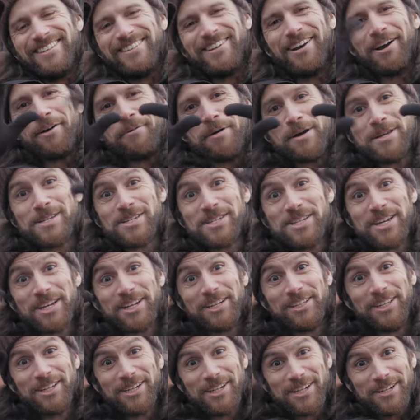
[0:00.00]
Check out my sick
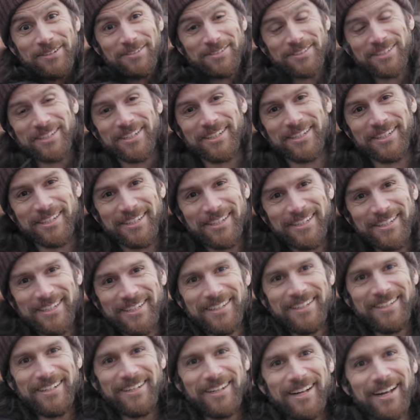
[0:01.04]
gloves, huh?
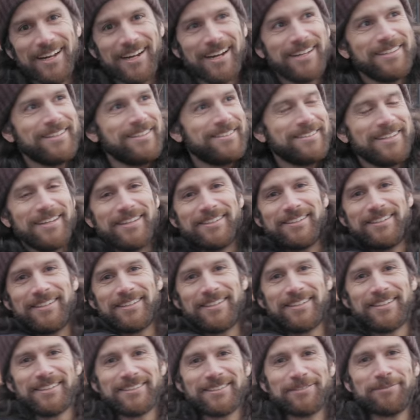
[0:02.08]
I got these at
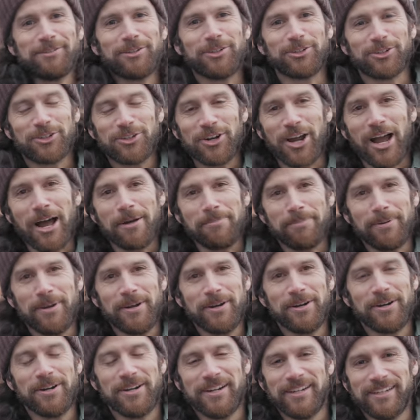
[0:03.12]
uh, some little shop
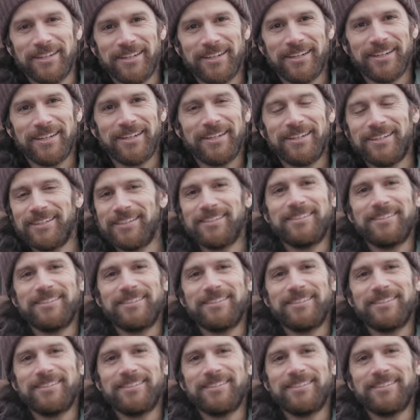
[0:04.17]
here in, uh,